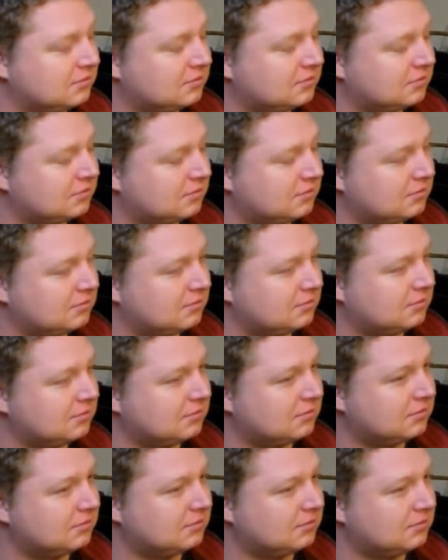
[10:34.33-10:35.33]

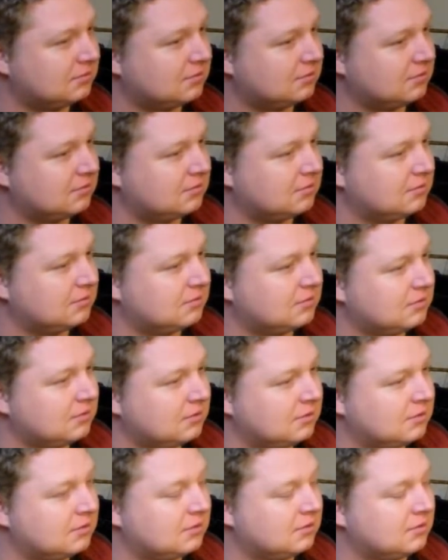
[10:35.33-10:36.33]

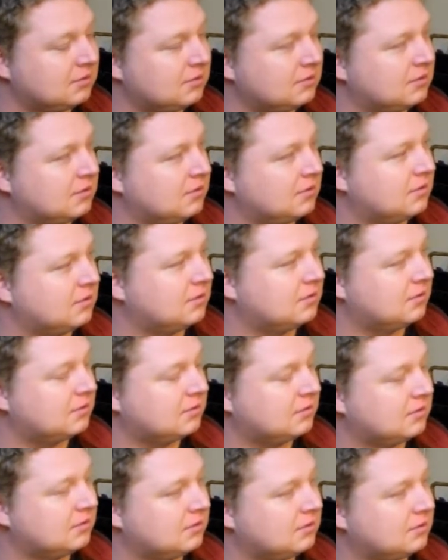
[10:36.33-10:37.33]

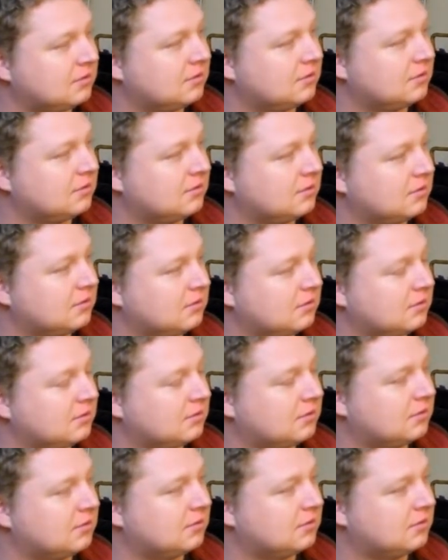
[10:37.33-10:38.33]

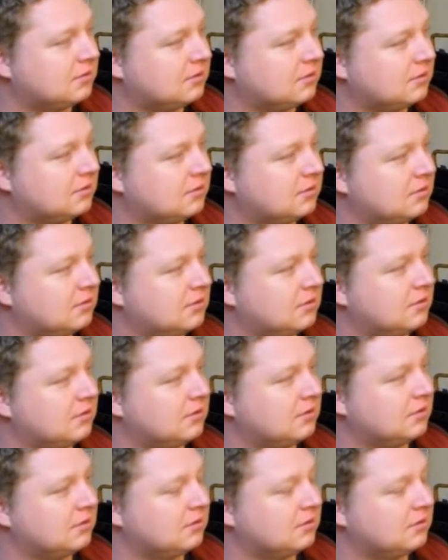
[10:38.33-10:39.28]
(not speaking)